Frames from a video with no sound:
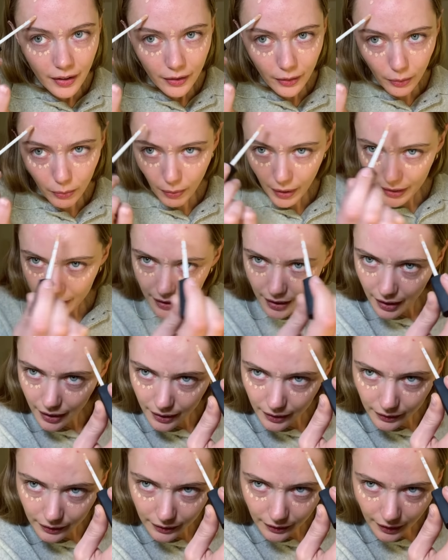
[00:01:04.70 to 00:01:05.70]
the
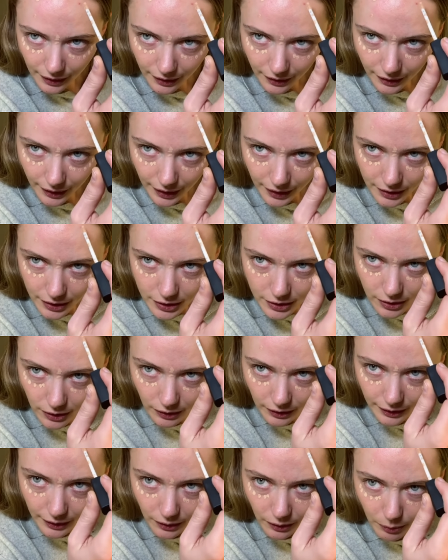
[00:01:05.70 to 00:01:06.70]
redness, the occasional
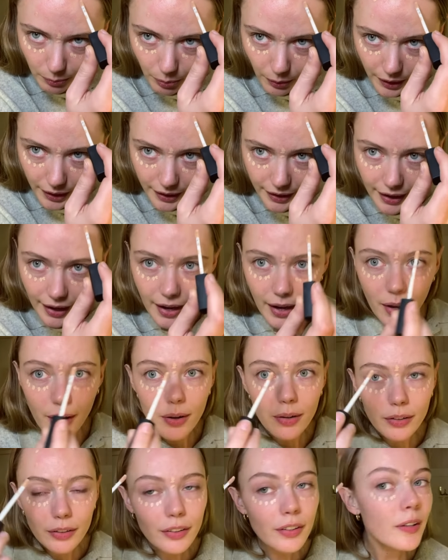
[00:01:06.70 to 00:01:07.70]
little
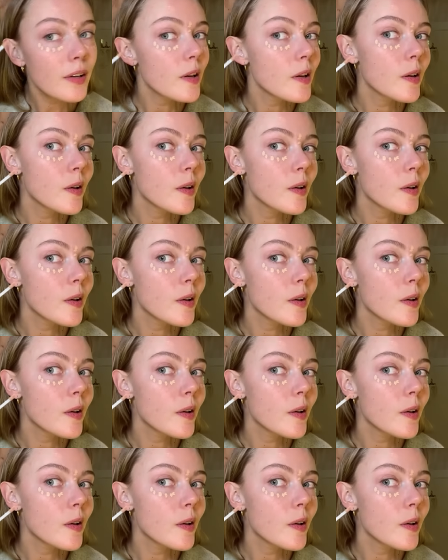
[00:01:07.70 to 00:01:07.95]
breakouts